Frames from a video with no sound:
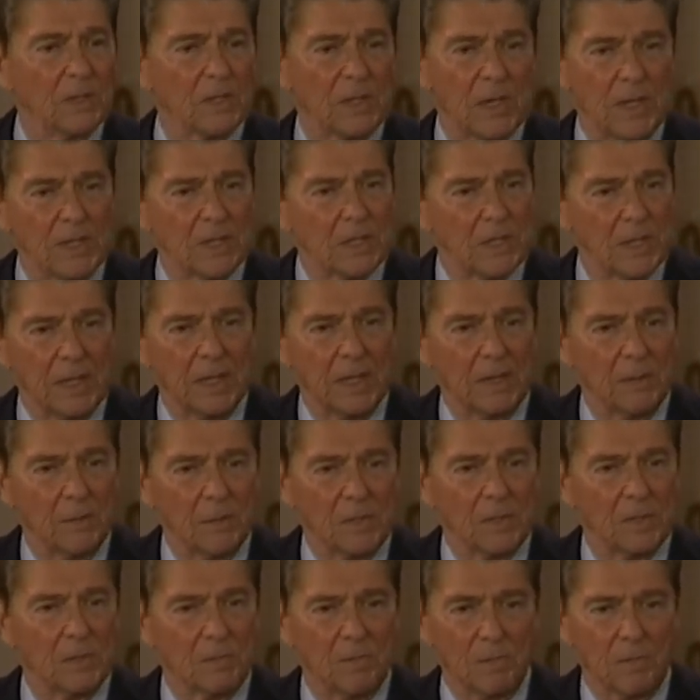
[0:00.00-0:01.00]
as I say,
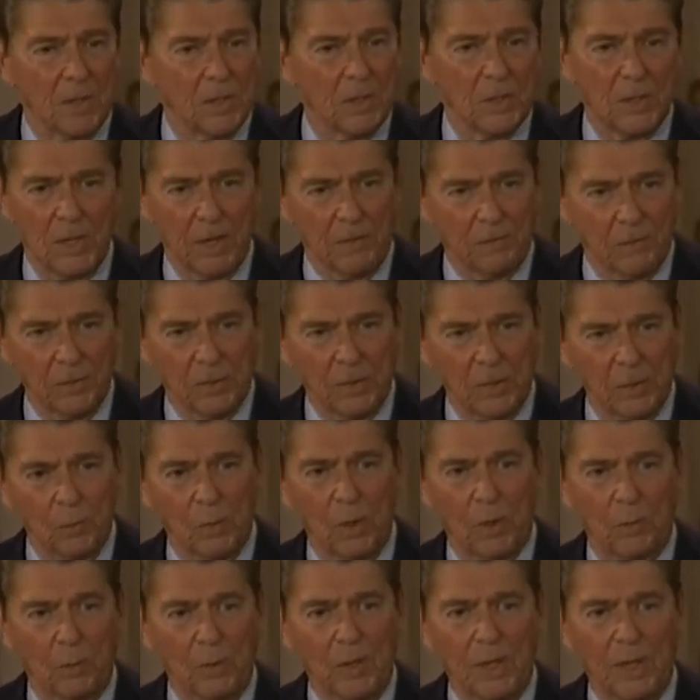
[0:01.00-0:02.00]
was much different than
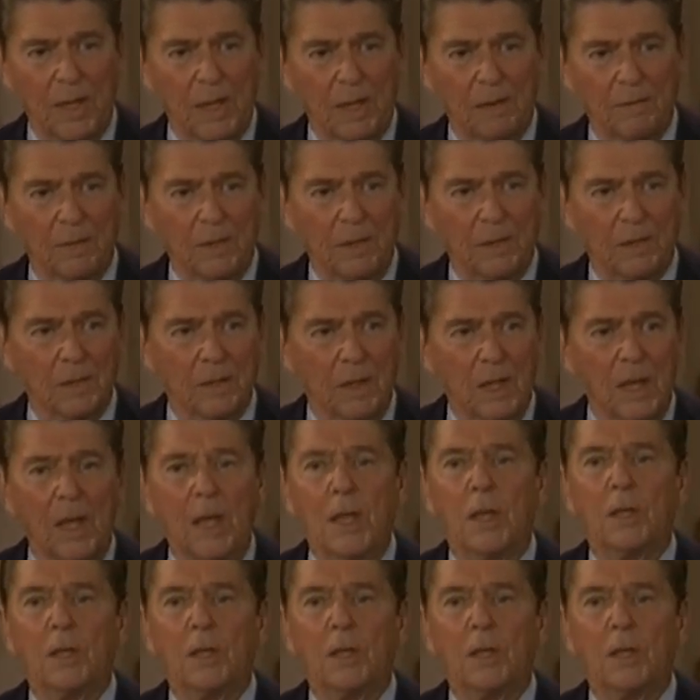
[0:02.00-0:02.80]
what we have here.